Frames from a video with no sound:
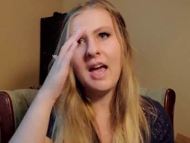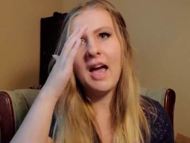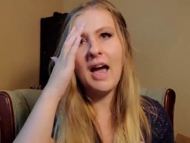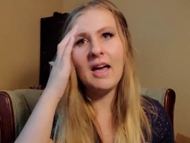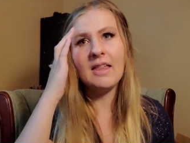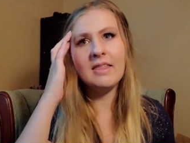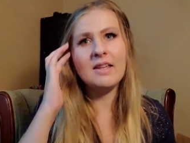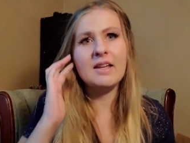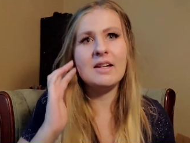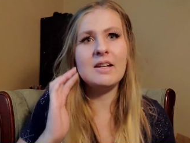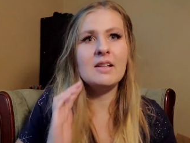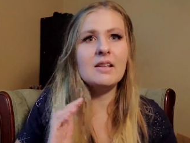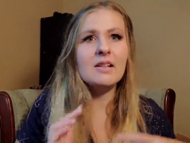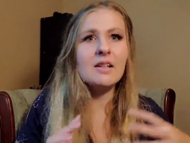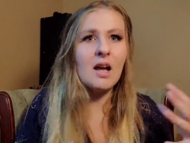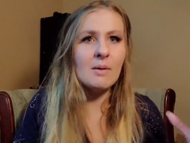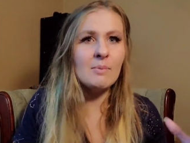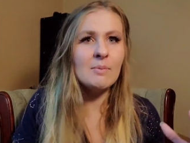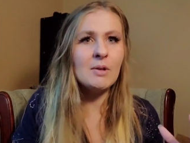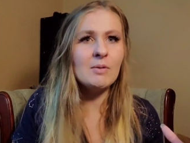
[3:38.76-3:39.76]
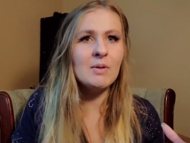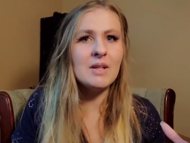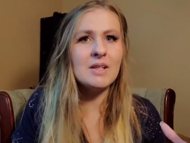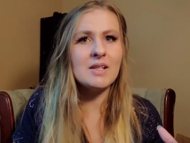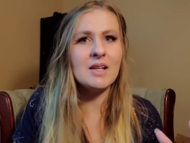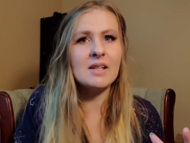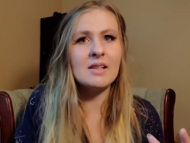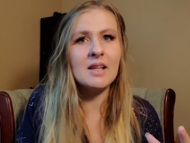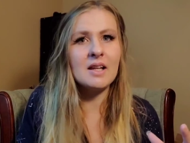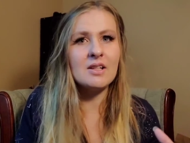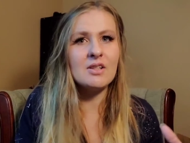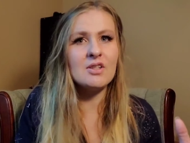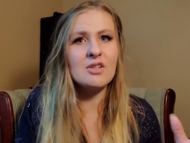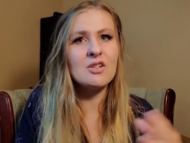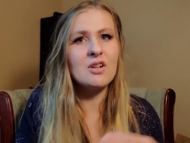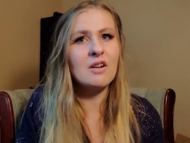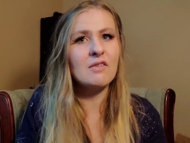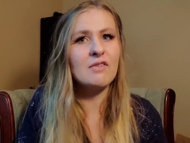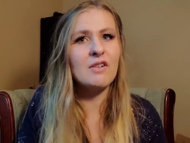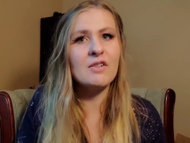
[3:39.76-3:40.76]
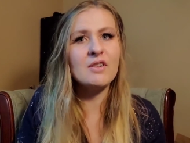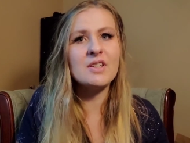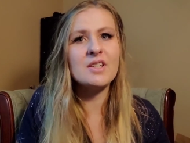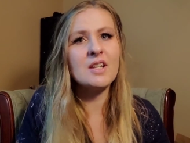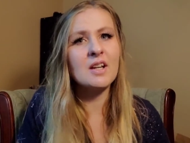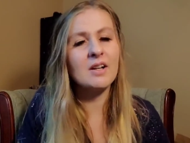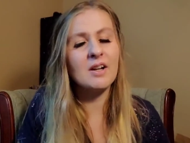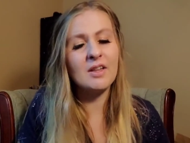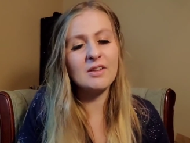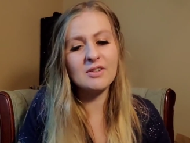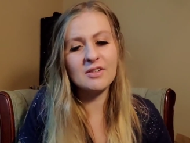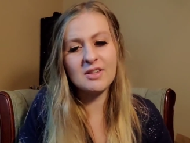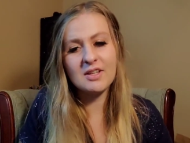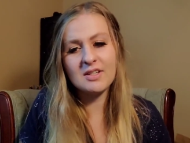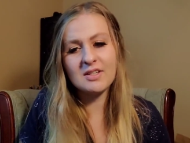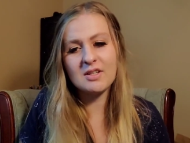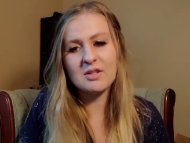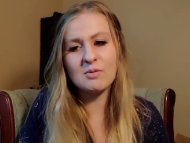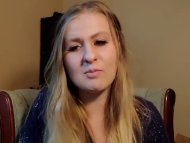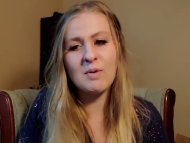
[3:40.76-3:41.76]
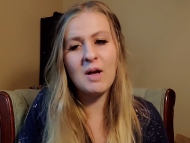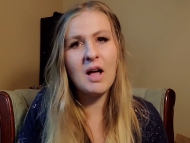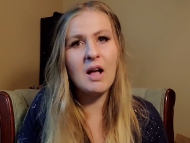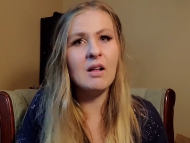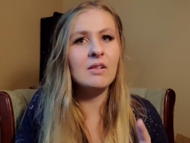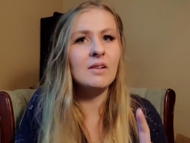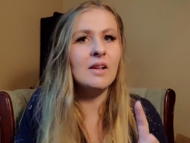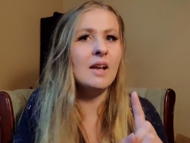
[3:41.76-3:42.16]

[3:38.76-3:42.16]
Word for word: And then in the coming weeks, I'd like to start focusing on other things as well,